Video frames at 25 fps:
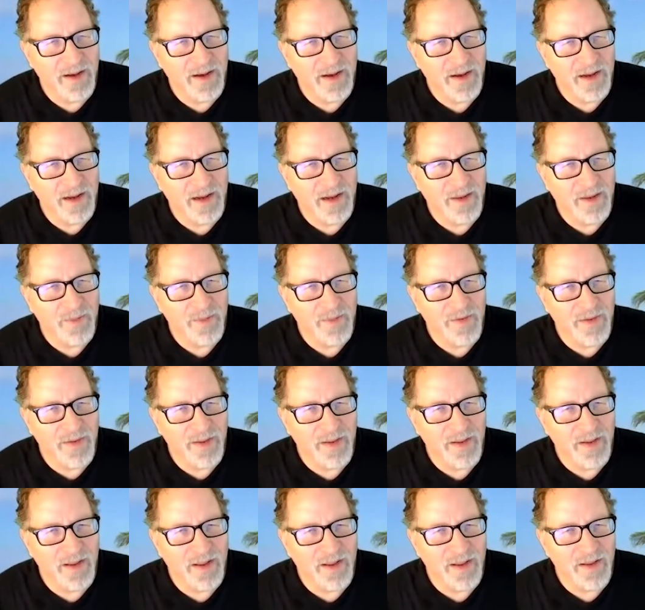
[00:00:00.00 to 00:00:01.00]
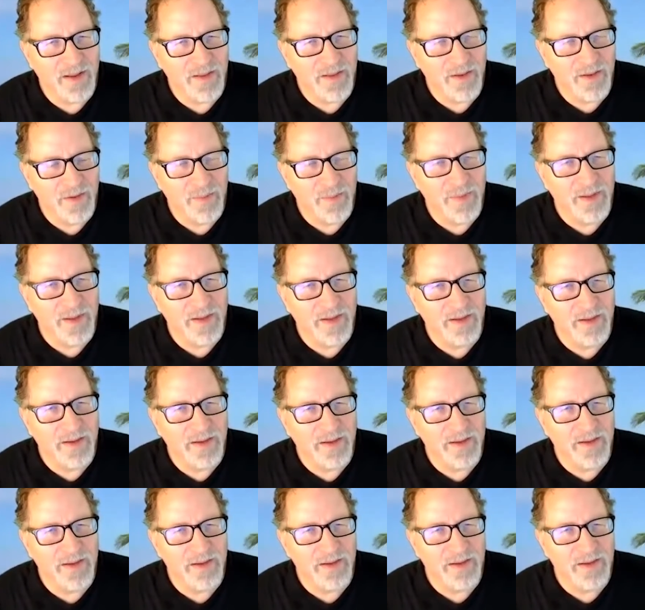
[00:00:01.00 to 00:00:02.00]
I was a little bit
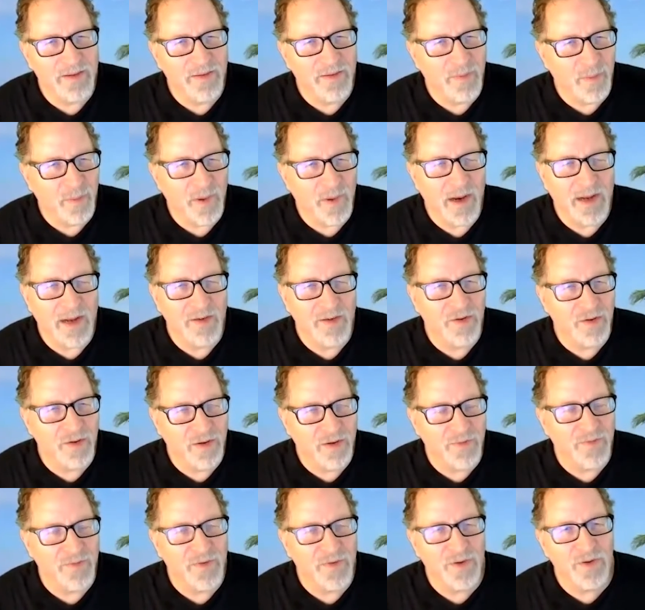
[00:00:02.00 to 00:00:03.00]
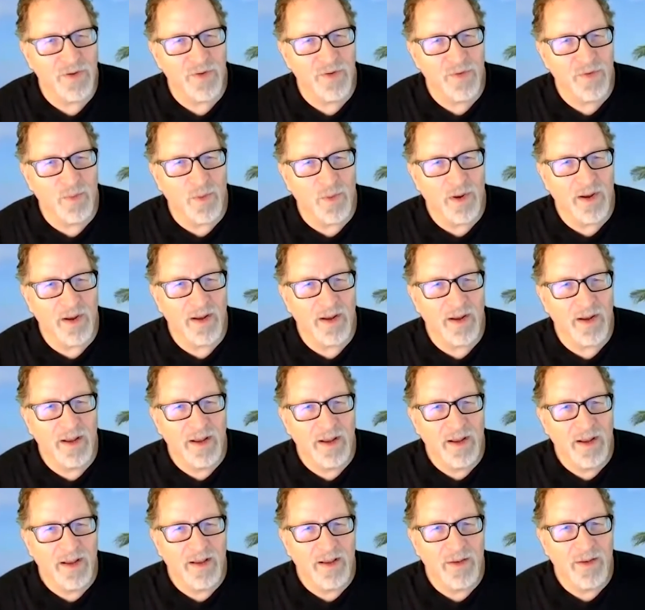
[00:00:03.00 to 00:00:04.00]
surprised or confused why,
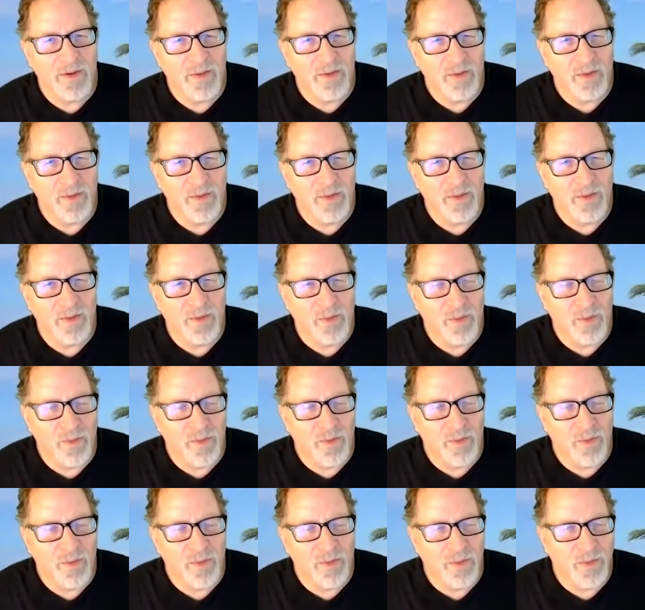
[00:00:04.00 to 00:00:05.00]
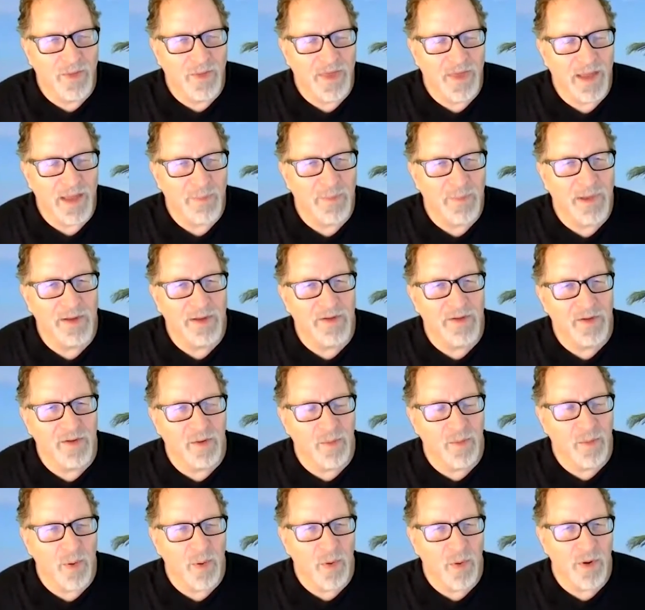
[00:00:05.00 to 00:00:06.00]
with that being so
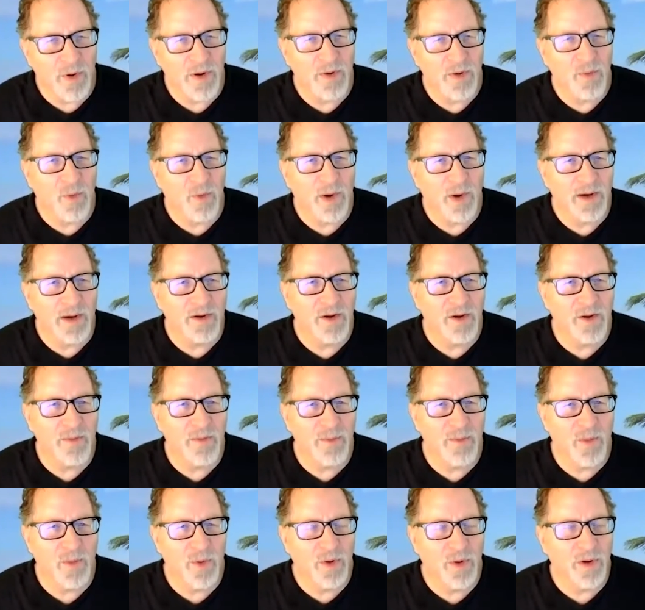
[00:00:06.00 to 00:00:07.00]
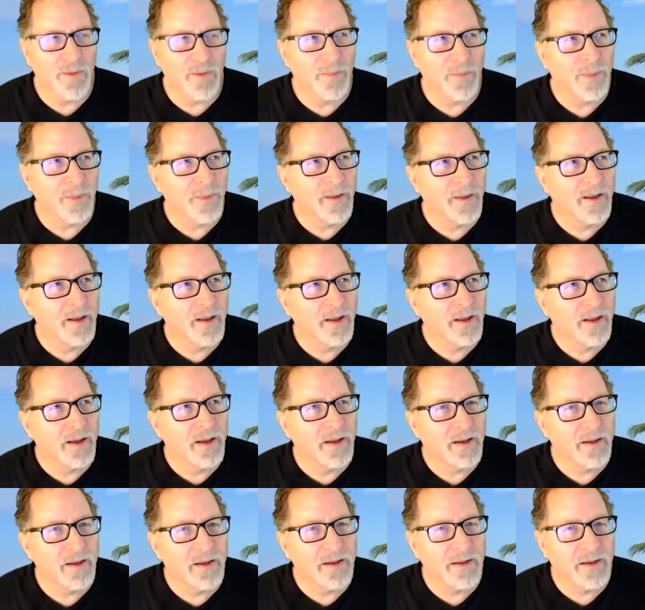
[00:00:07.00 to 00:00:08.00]
important, why don't more
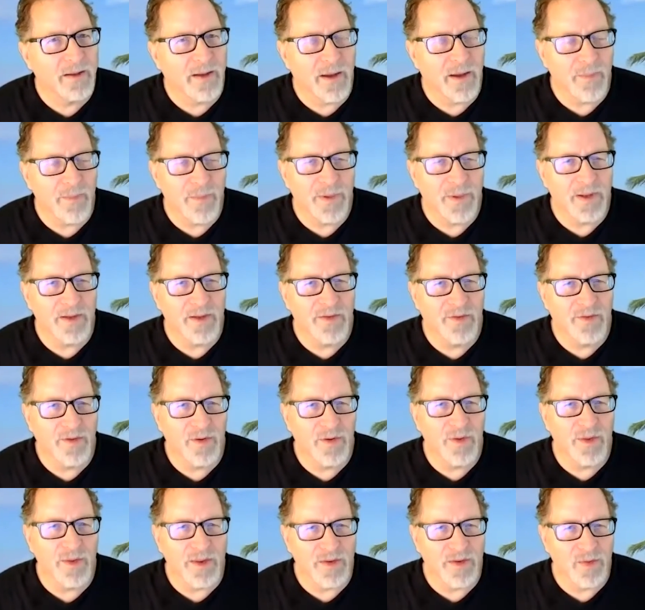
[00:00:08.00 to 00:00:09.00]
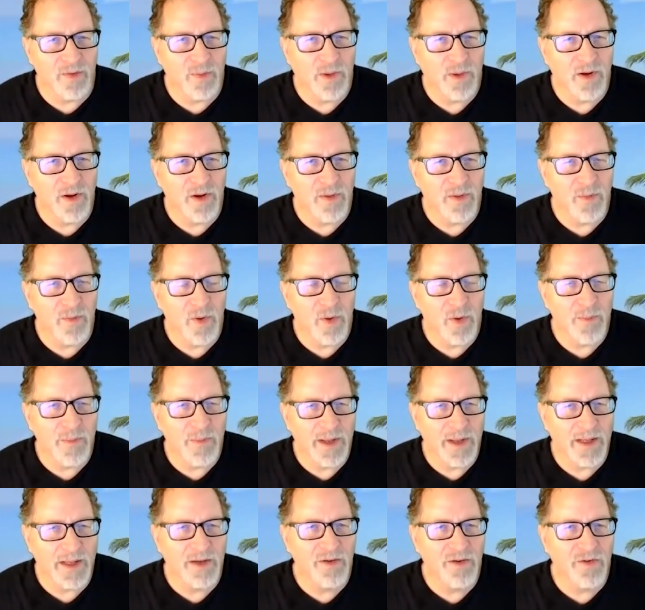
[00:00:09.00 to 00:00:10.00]
companies do this? Why don't more
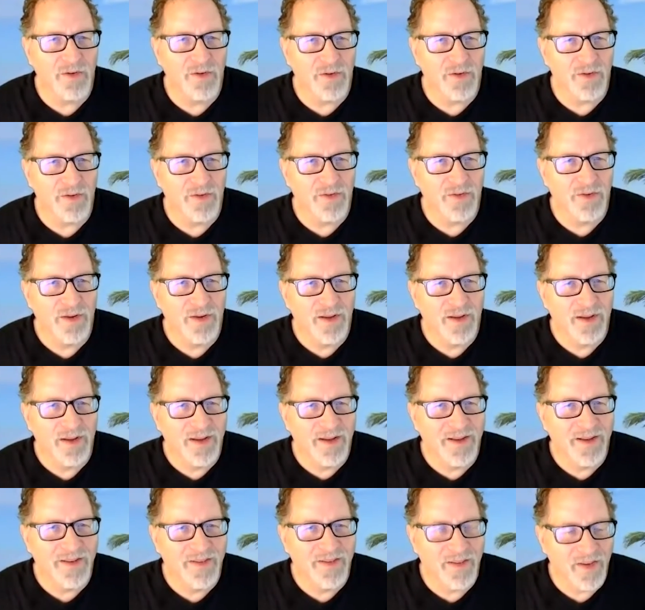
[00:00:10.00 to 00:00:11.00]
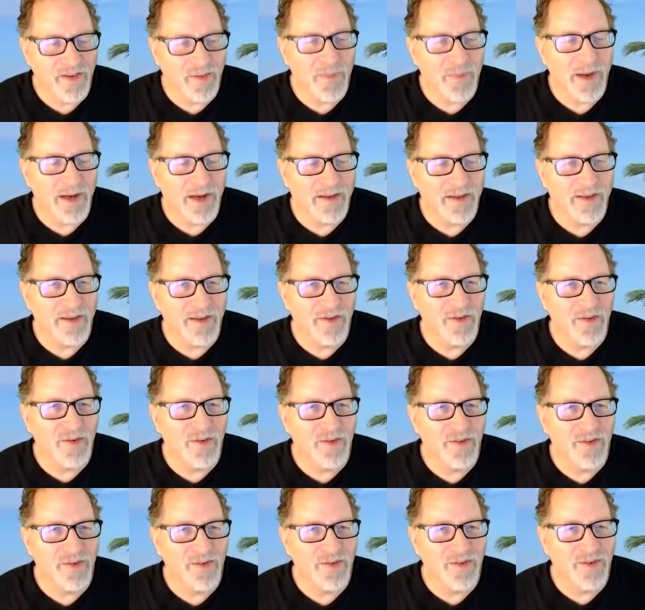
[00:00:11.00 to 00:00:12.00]
managers systematically
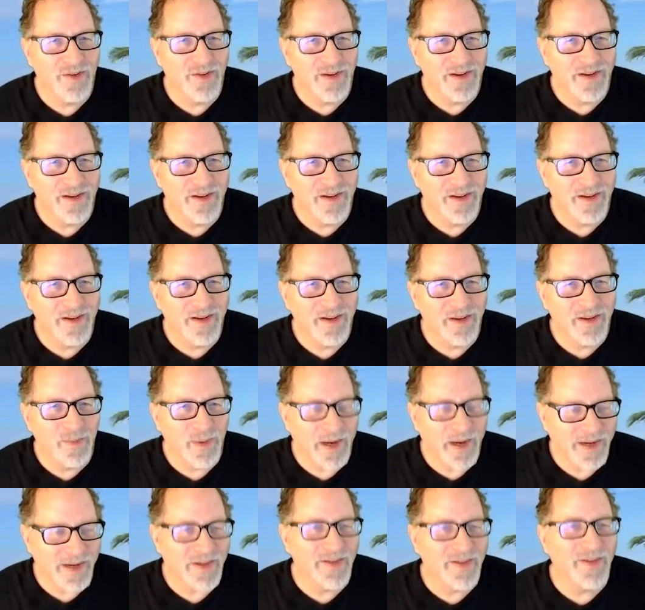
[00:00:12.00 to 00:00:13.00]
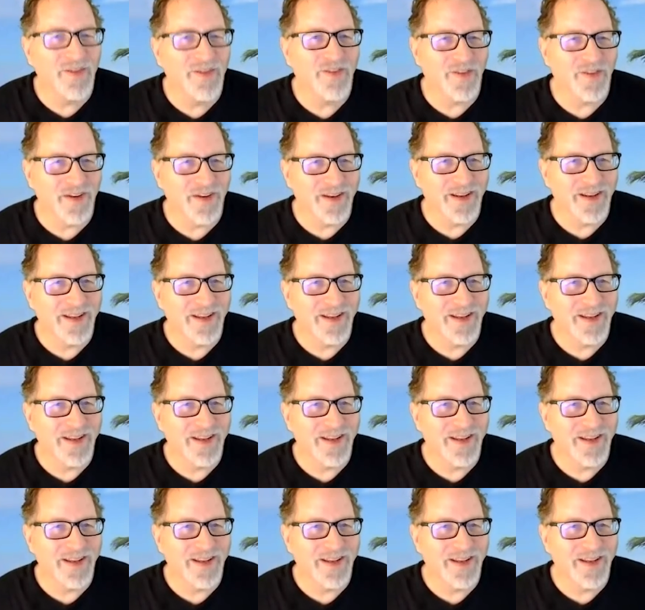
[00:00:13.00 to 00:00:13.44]
use recognition?